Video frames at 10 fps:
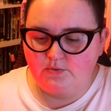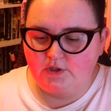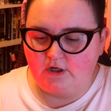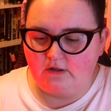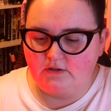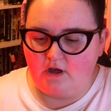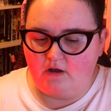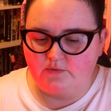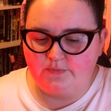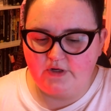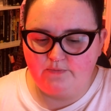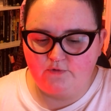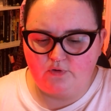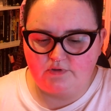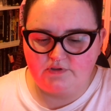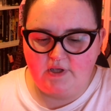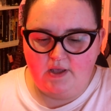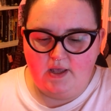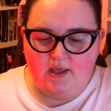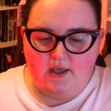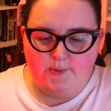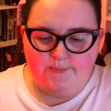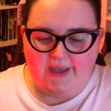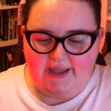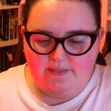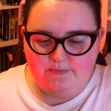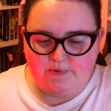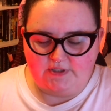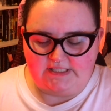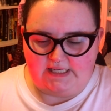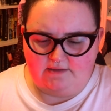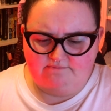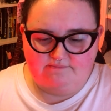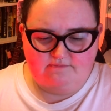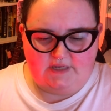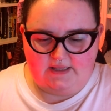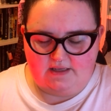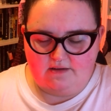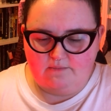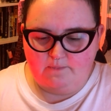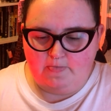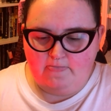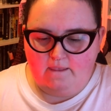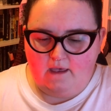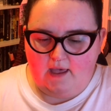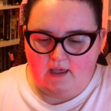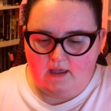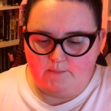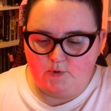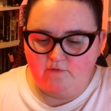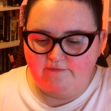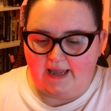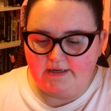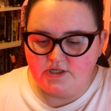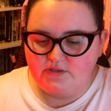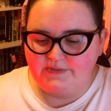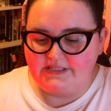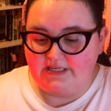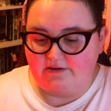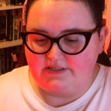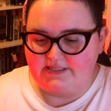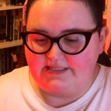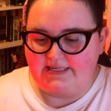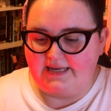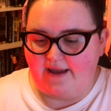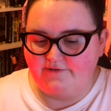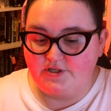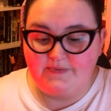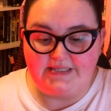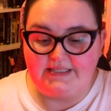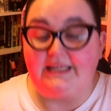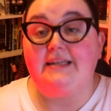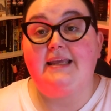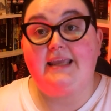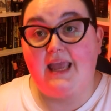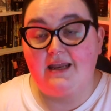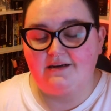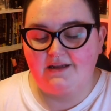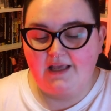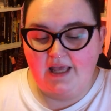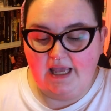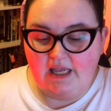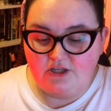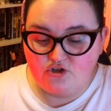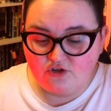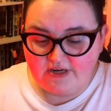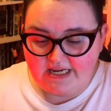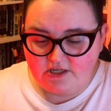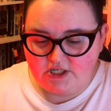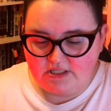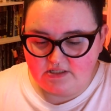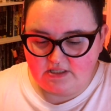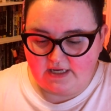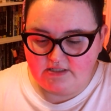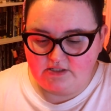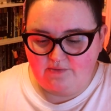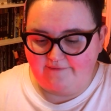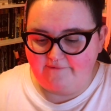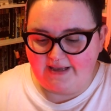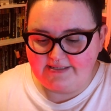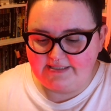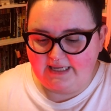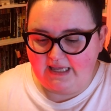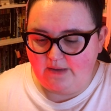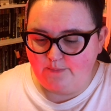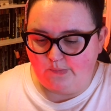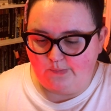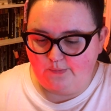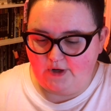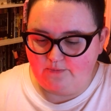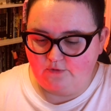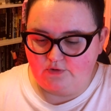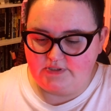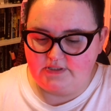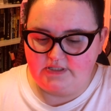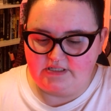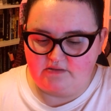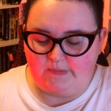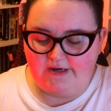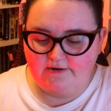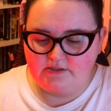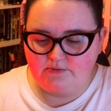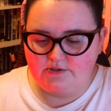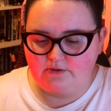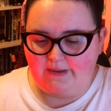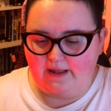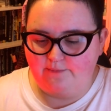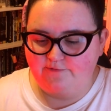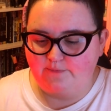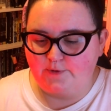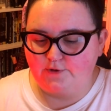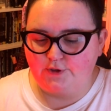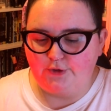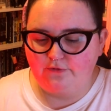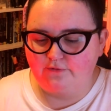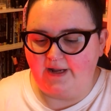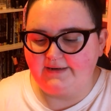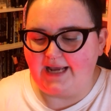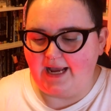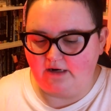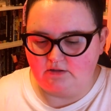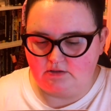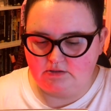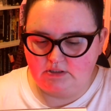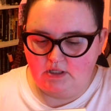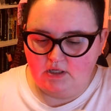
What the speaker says: to a girl called Primrose Pemberty, I think, who vanished mysteriously, never to be seen again. Intrigued, she decides to investigate Primrose's disappearance with some help from her new friend Harold.